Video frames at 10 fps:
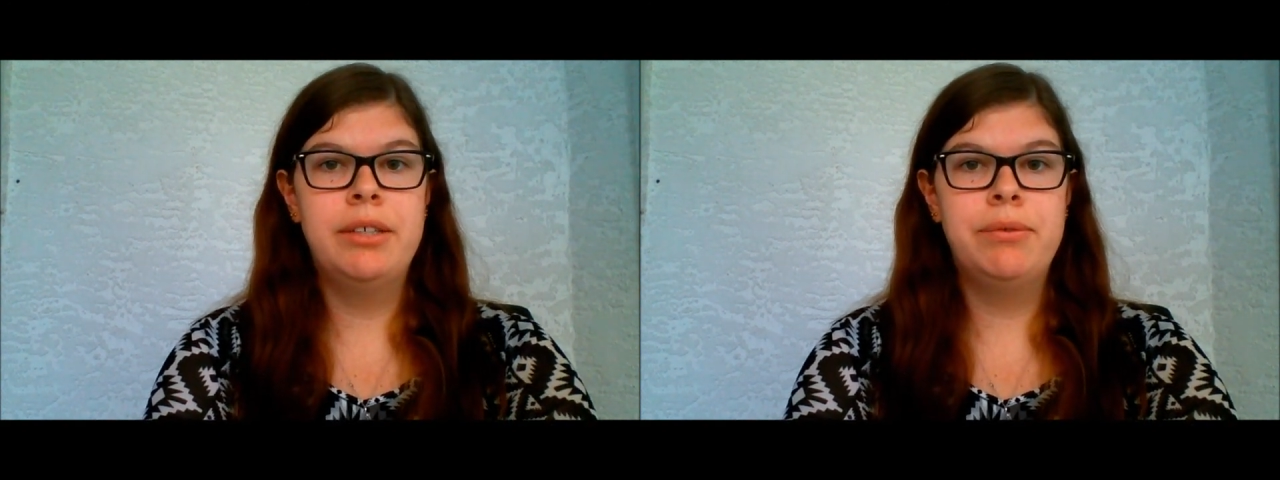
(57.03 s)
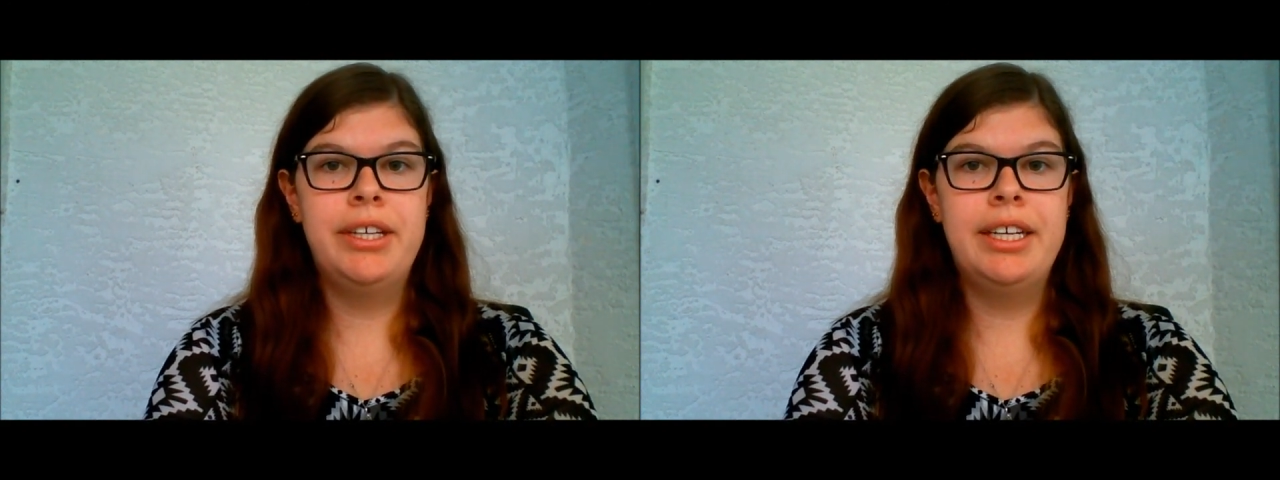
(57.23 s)

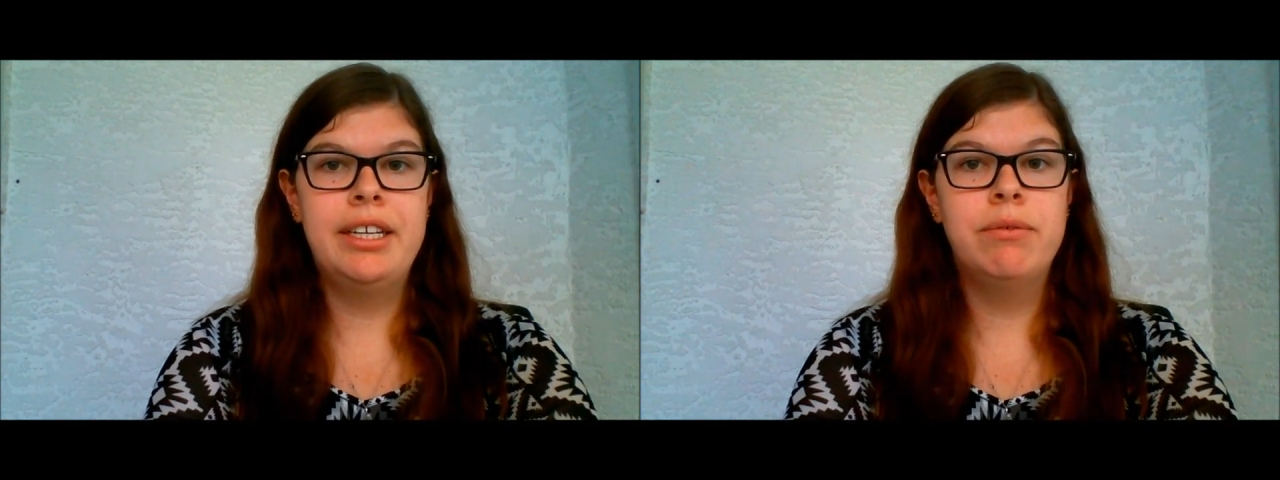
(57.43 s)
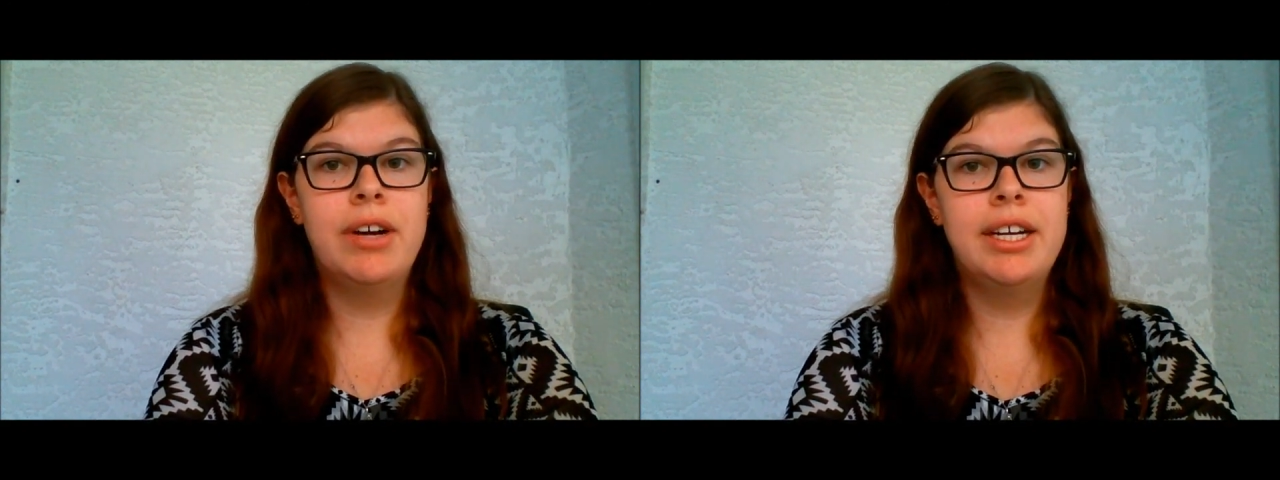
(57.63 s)
reading,
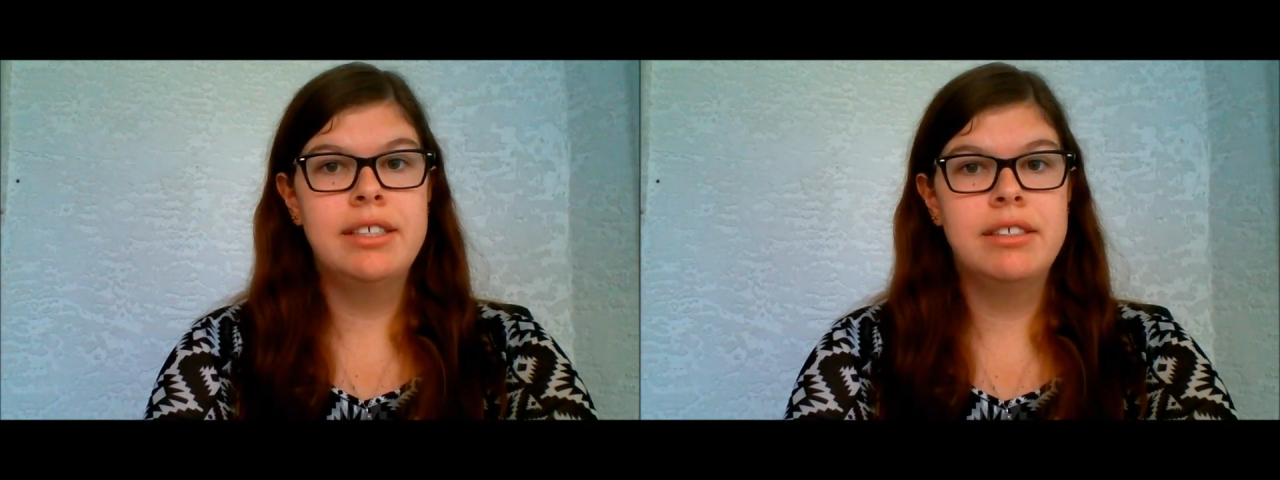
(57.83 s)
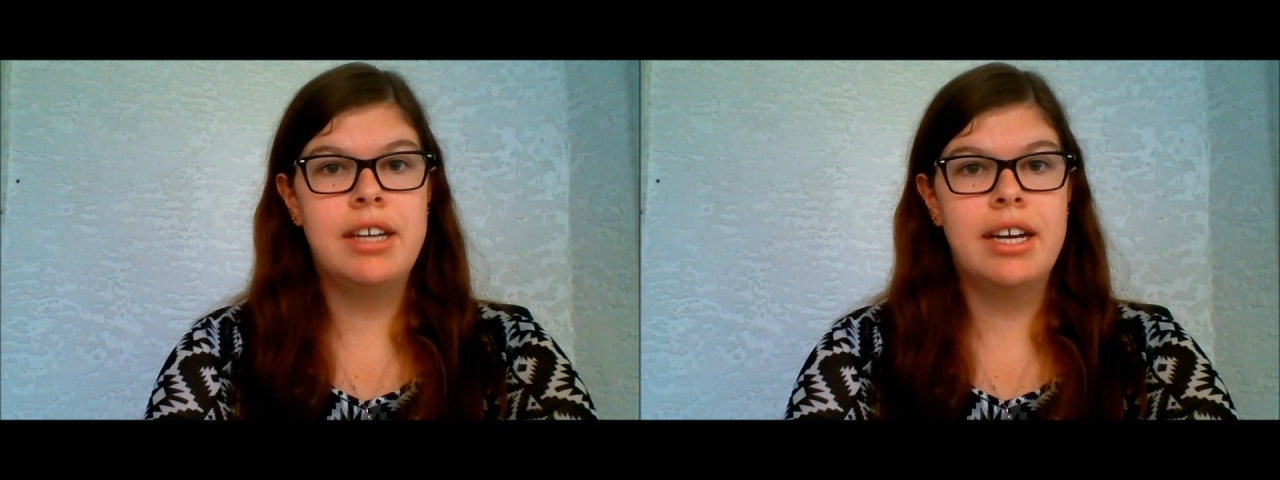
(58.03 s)
and writing
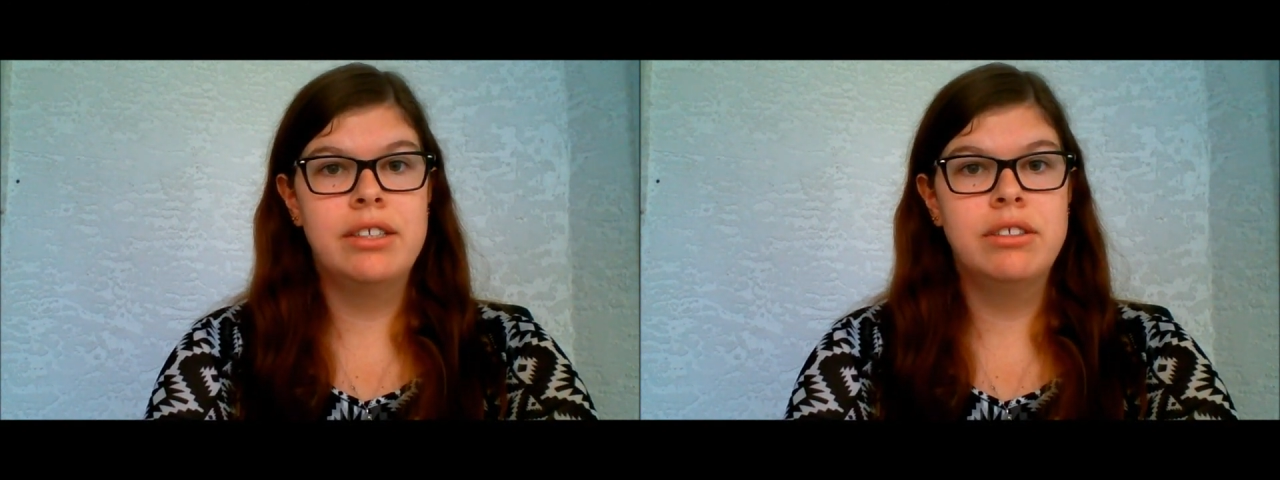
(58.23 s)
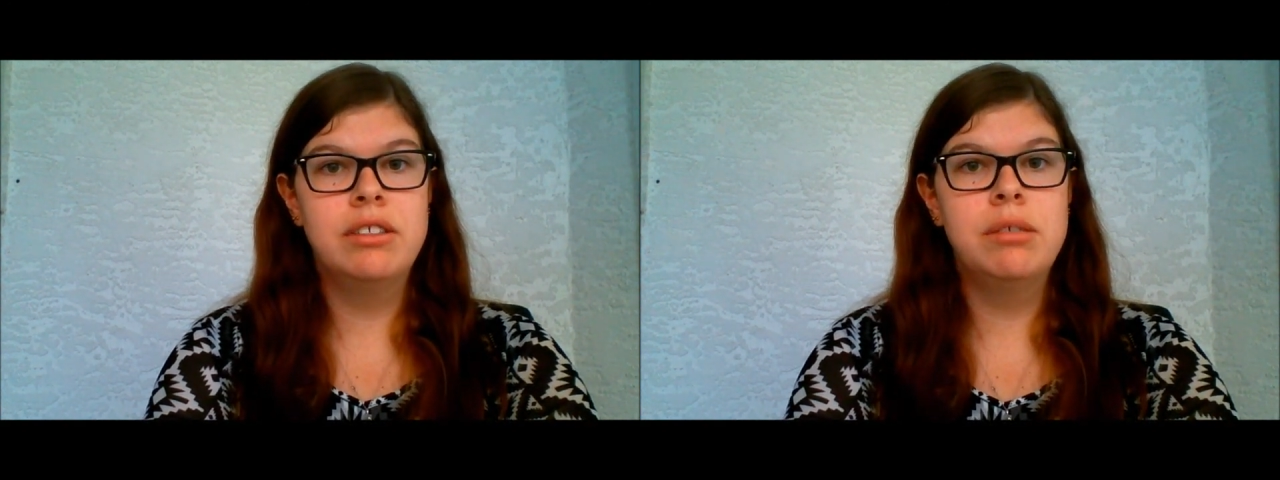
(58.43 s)

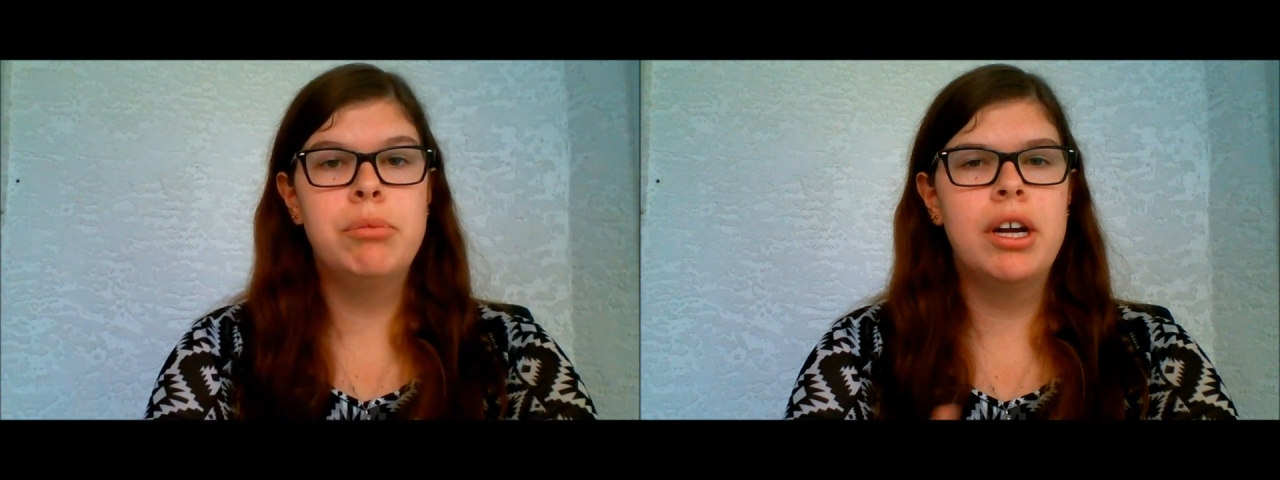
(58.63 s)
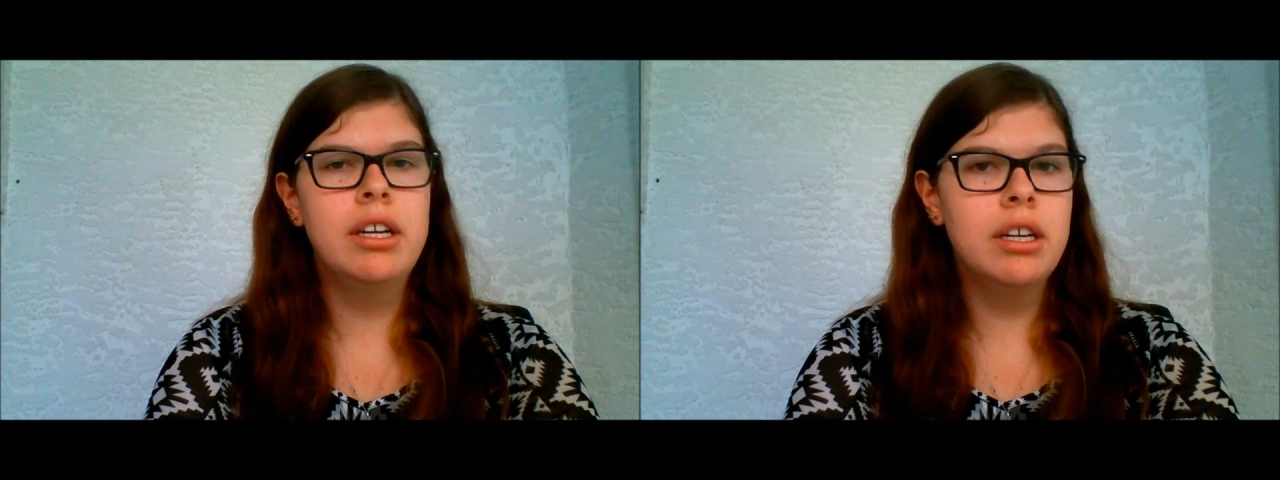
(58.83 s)
styles to
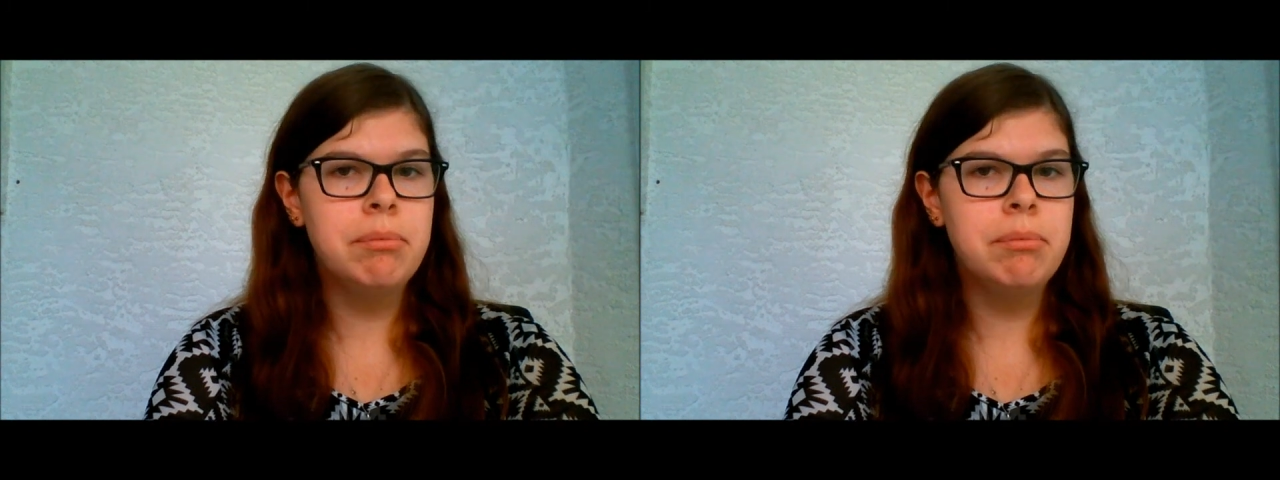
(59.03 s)
broaden our